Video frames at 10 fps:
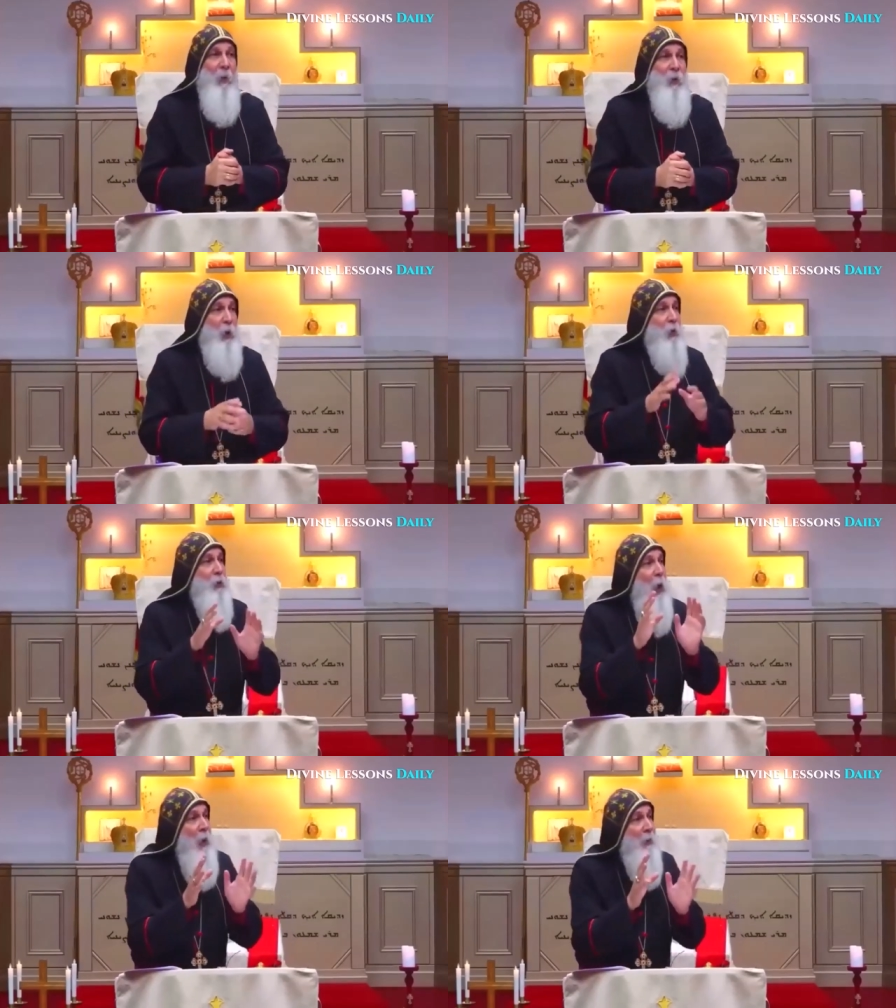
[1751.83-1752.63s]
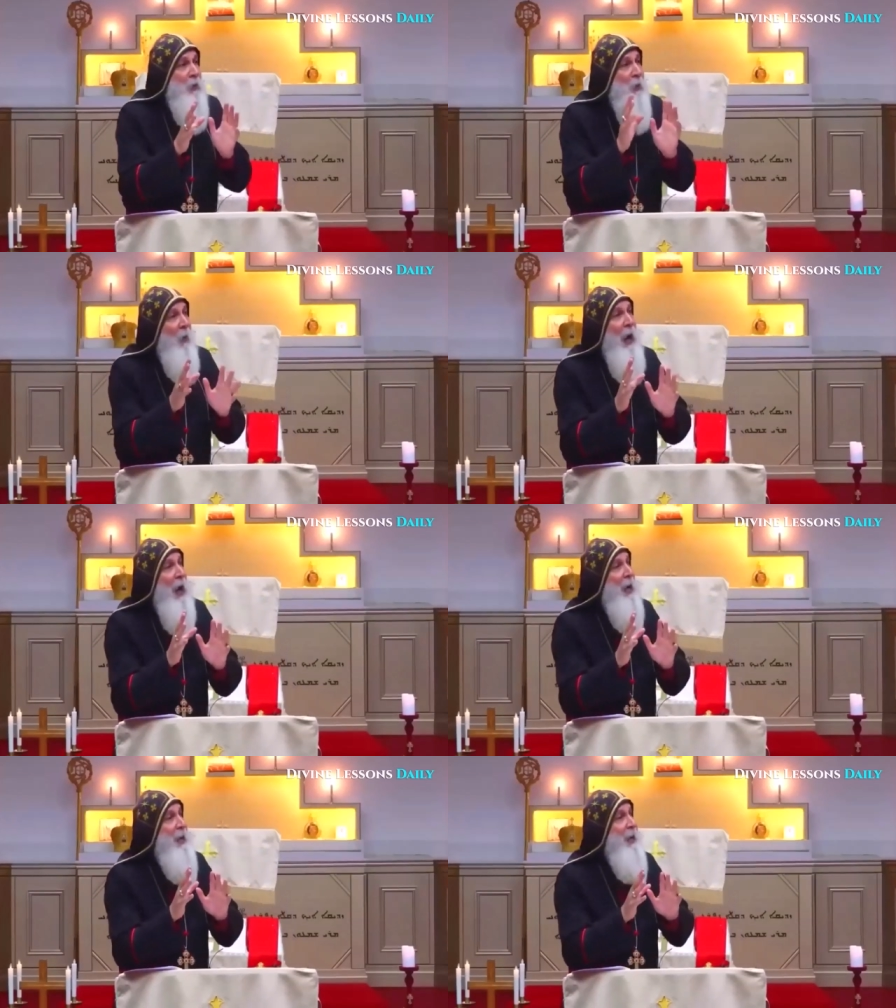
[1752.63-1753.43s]
So don't
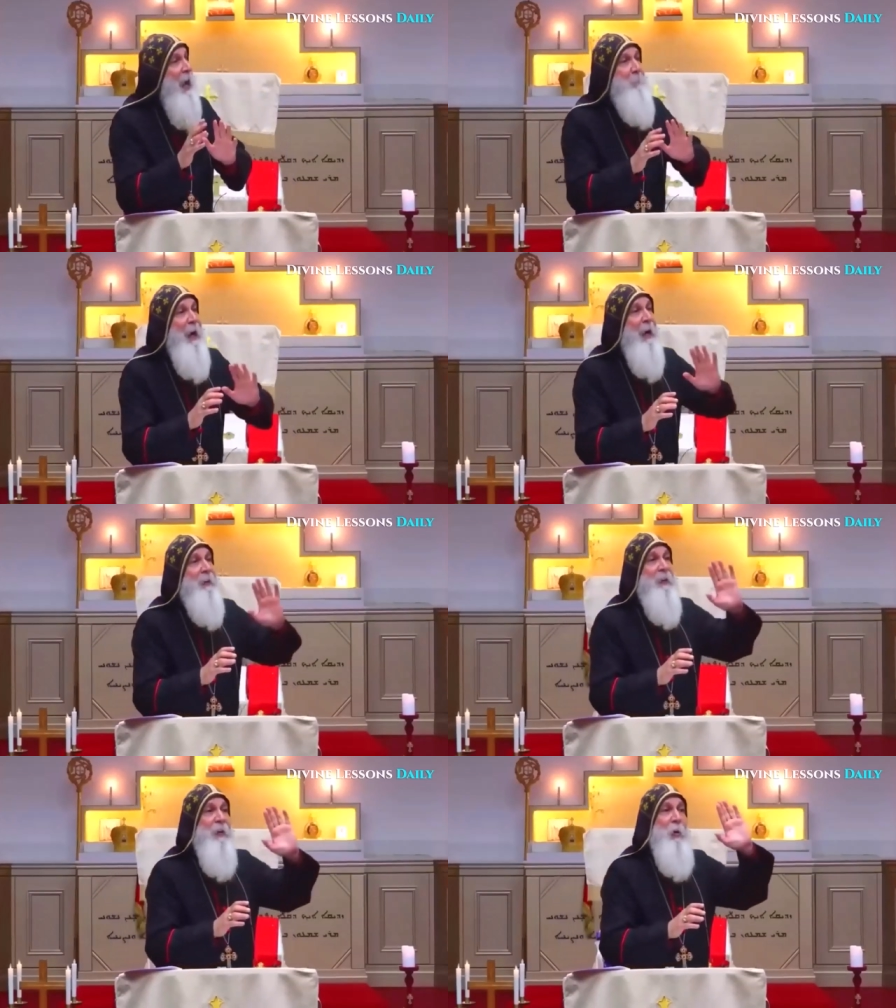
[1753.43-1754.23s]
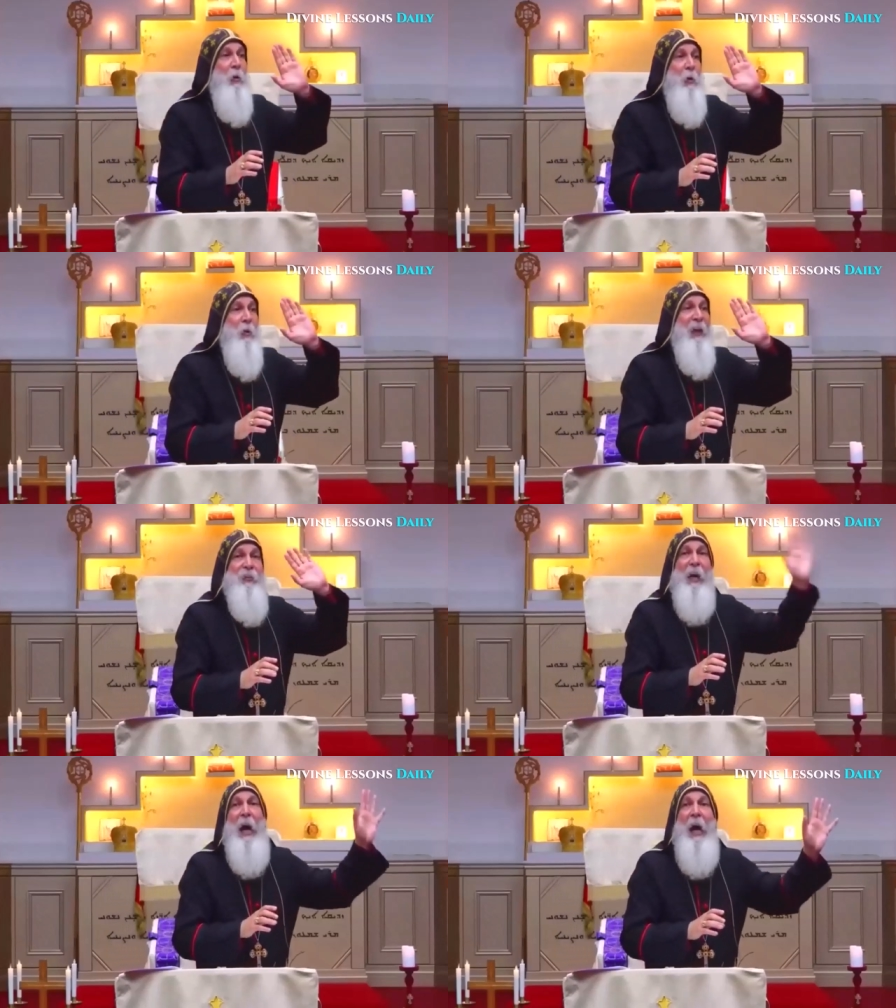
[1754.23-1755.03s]
cry about the
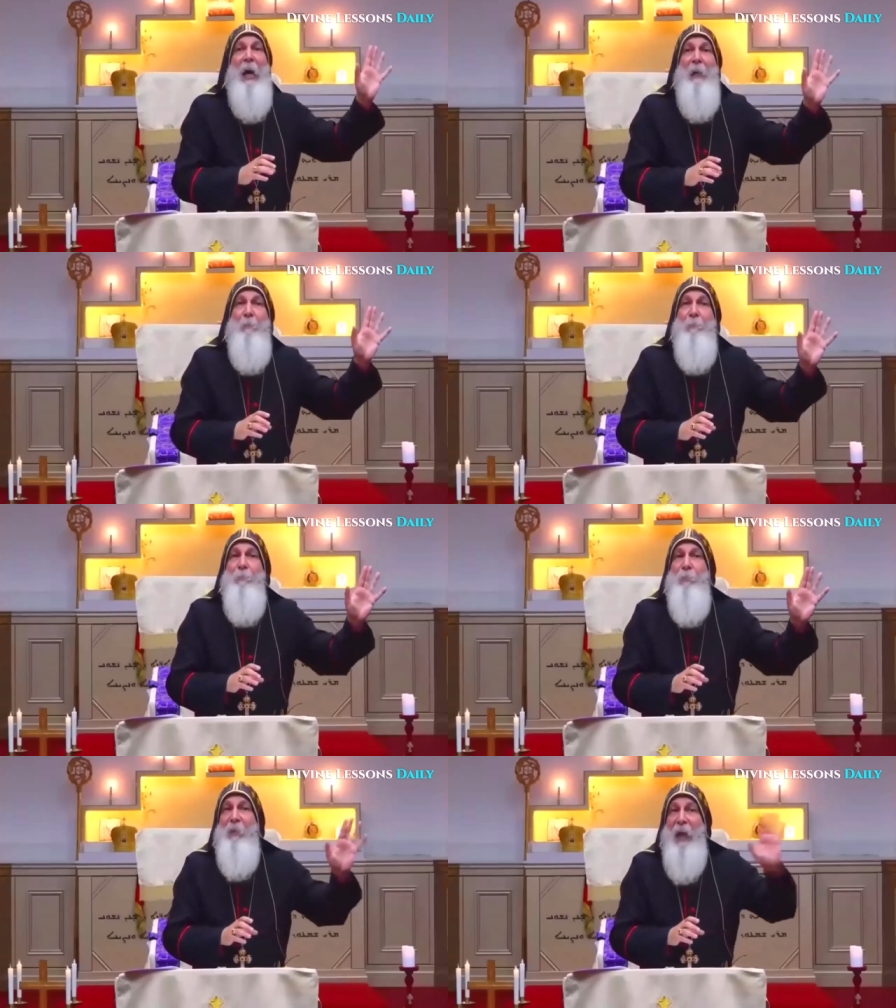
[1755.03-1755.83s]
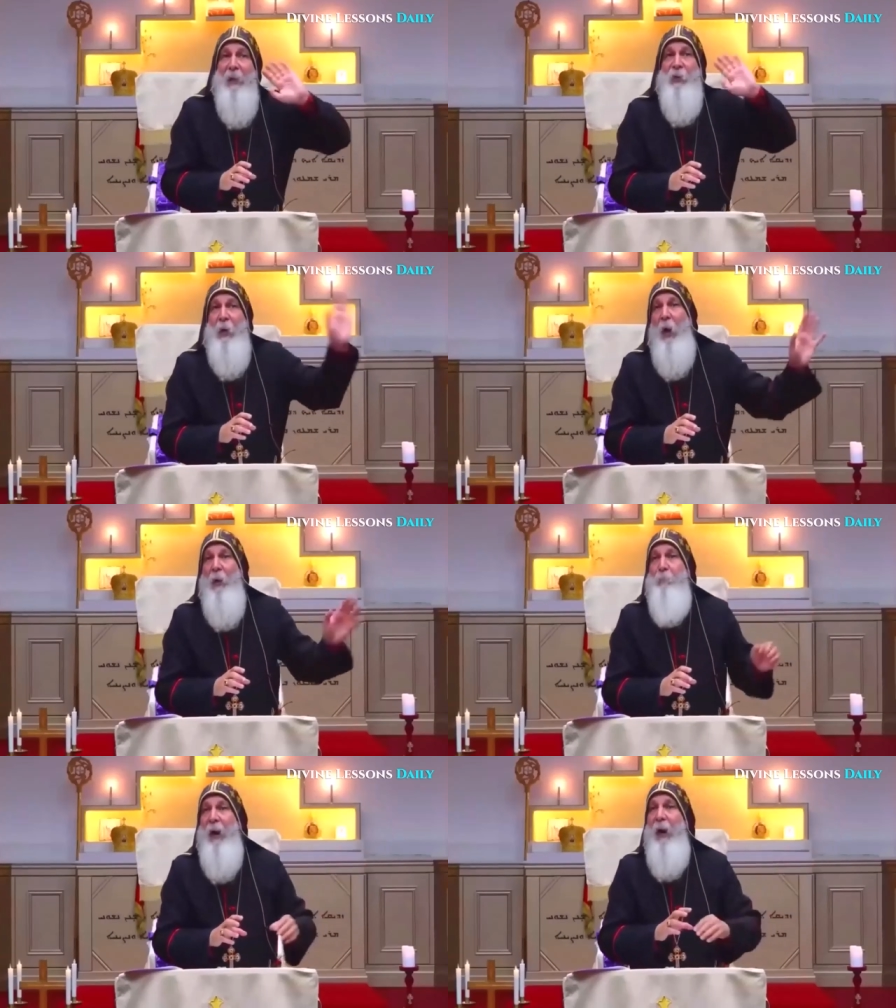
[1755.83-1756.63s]
time that is
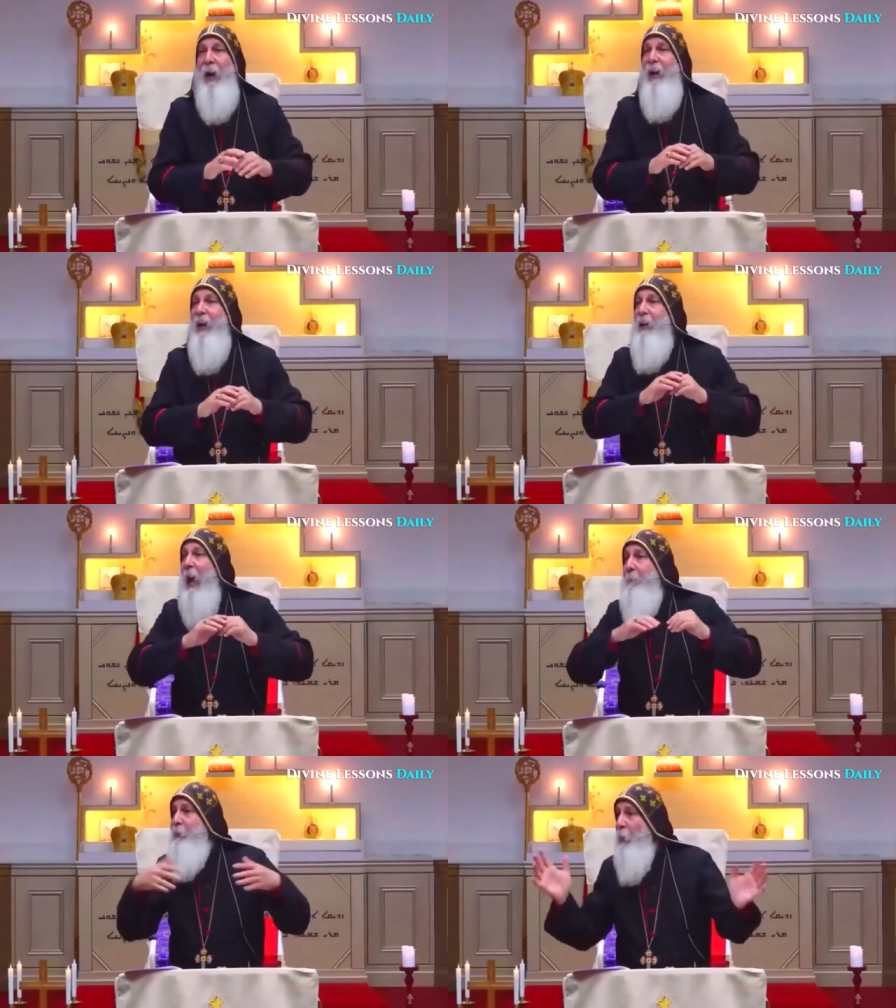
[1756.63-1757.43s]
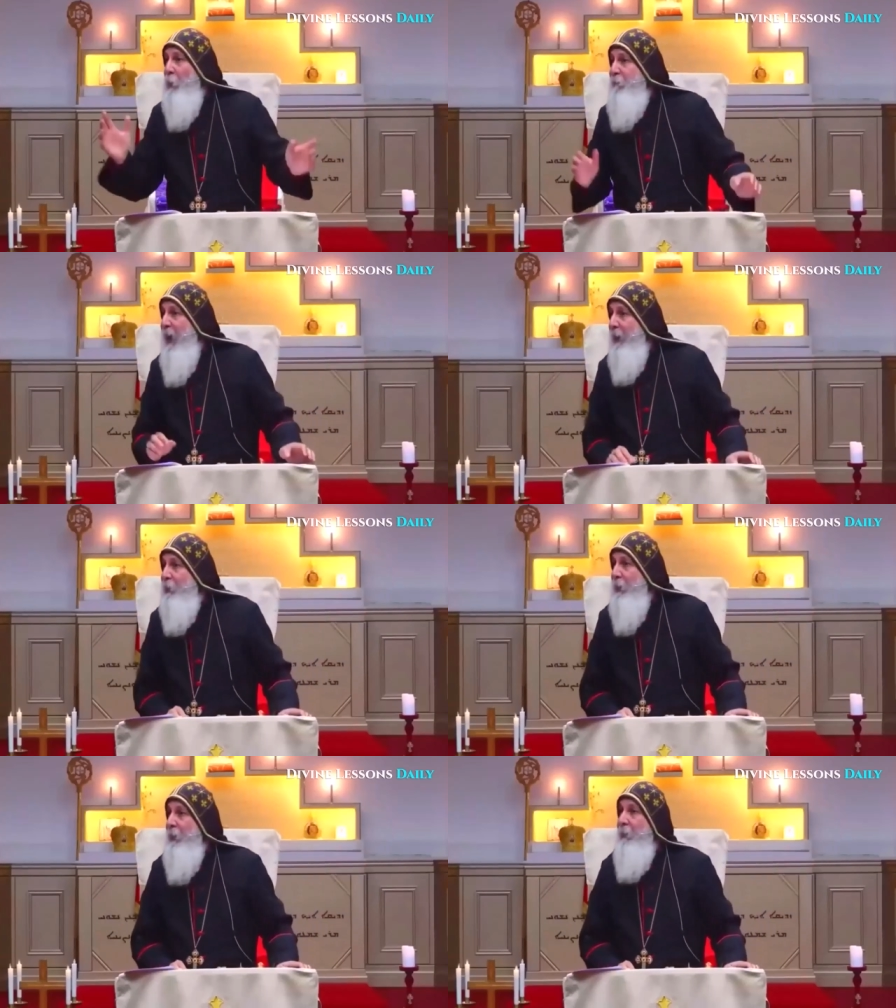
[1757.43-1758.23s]
gone by in absolute
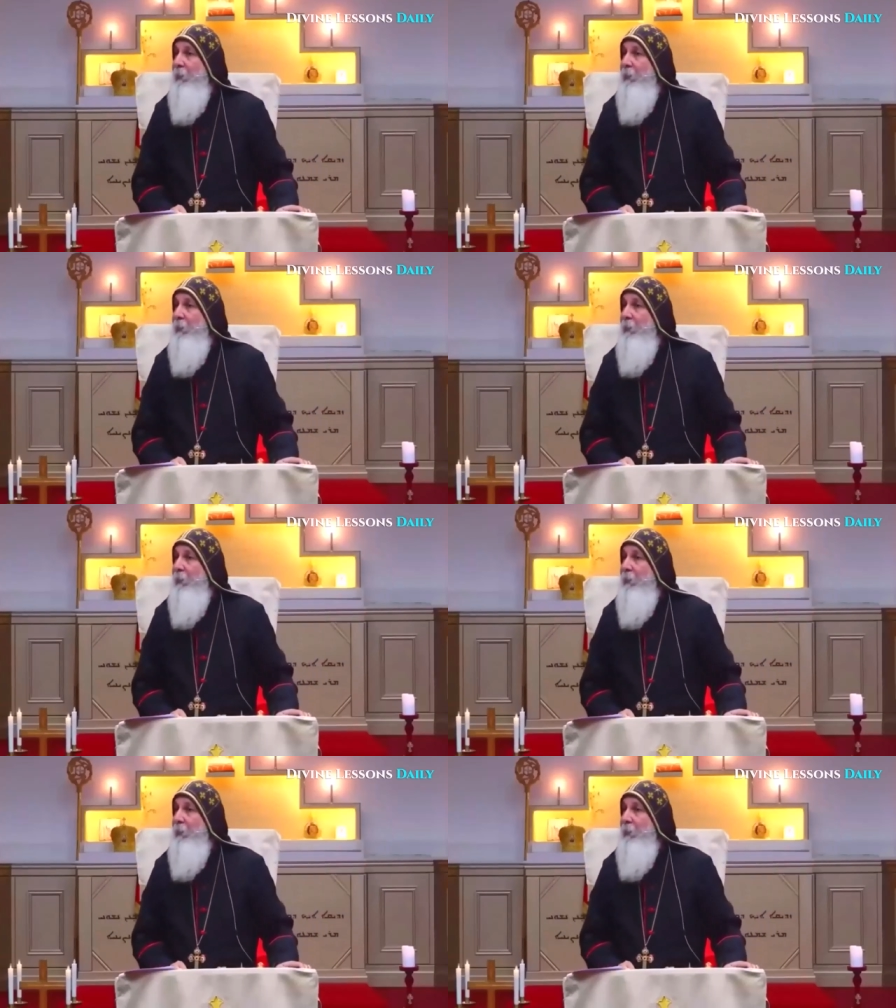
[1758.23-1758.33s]
vanity.